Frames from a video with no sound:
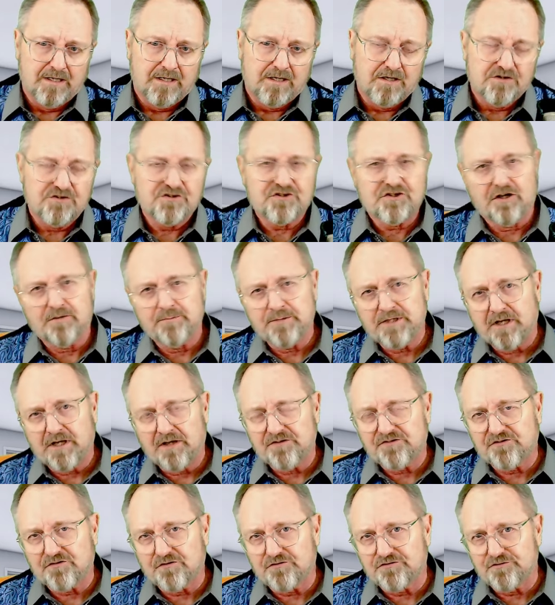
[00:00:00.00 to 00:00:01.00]
Share me on
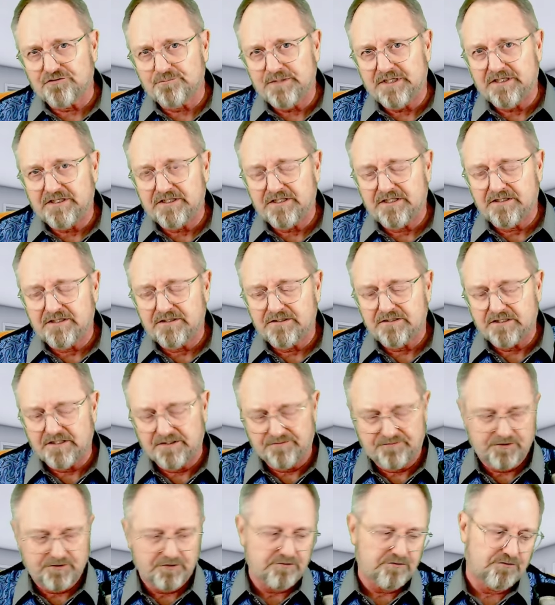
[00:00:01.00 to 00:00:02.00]
social media
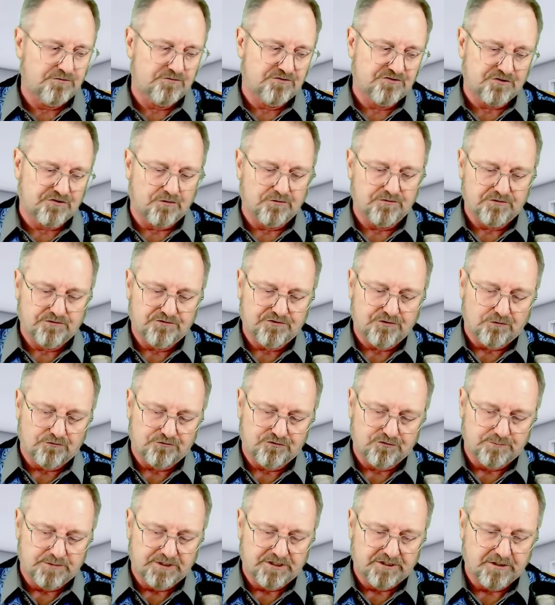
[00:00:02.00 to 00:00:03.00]
if you use
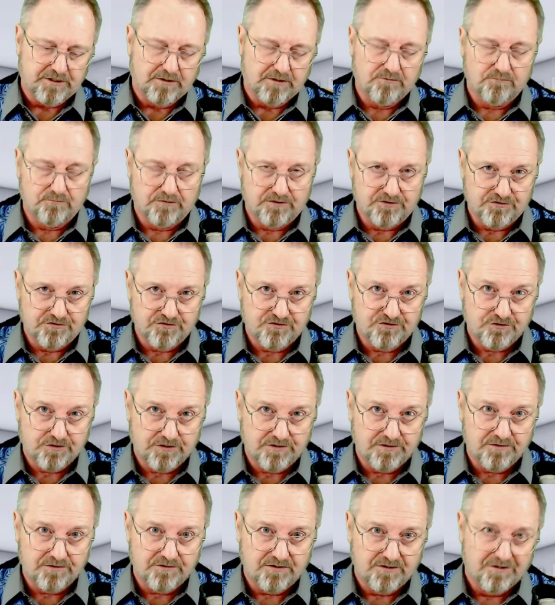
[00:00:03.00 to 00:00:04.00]
social media, which you
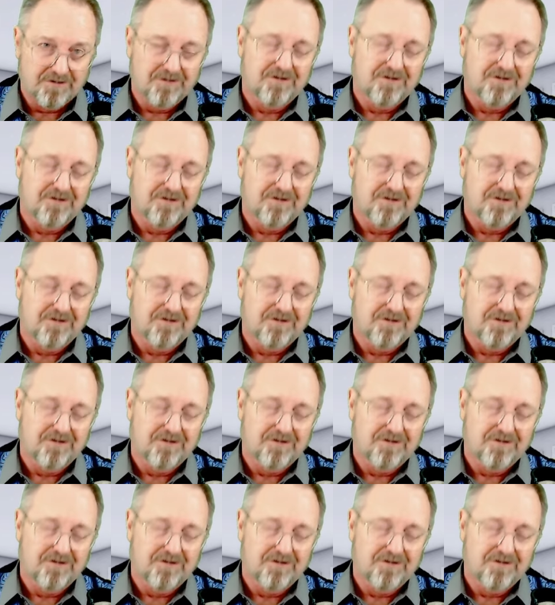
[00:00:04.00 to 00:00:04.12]
shouldn't,